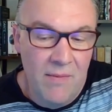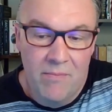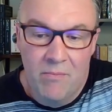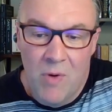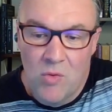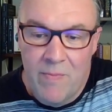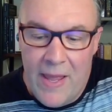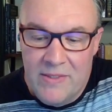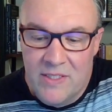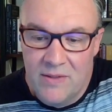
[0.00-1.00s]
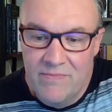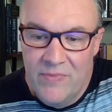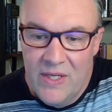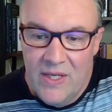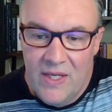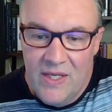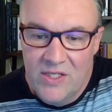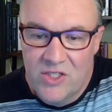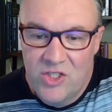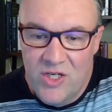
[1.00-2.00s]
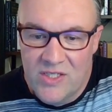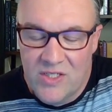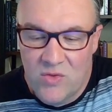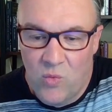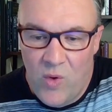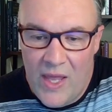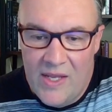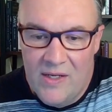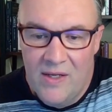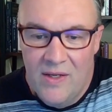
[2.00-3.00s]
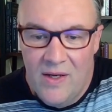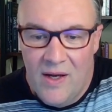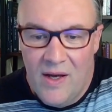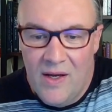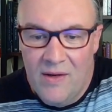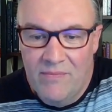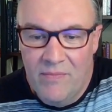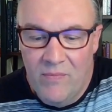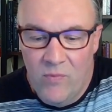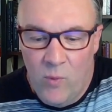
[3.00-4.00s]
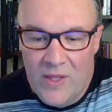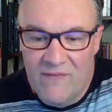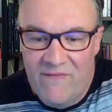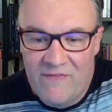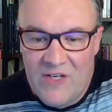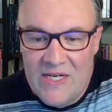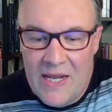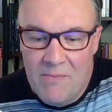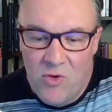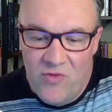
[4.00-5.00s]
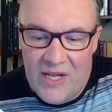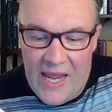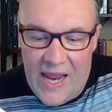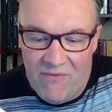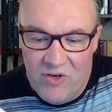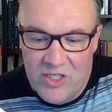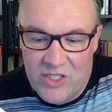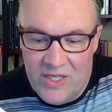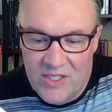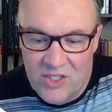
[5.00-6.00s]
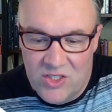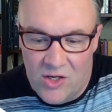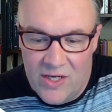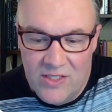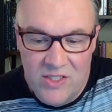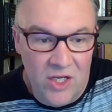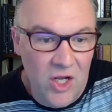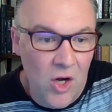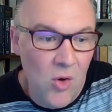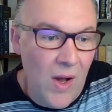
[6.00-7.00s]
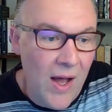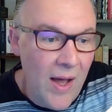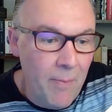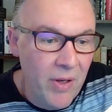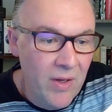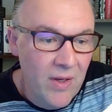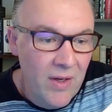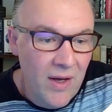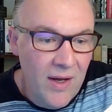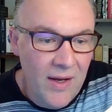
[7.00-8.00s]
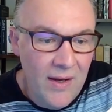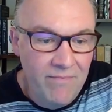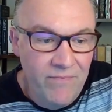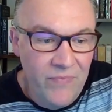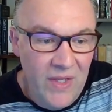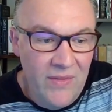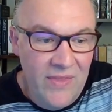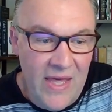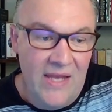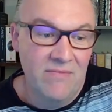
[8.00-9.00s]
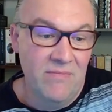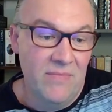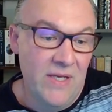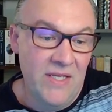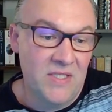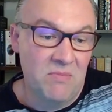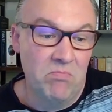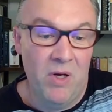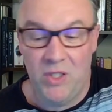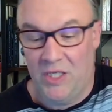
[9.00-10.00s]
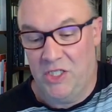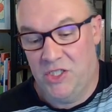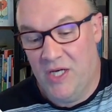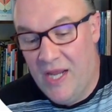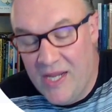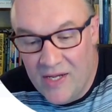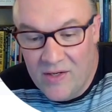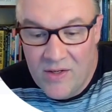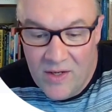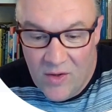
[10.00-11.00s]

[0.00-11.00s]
momentum is just when the 50-day moving average is starting to go up, then it's bullish. And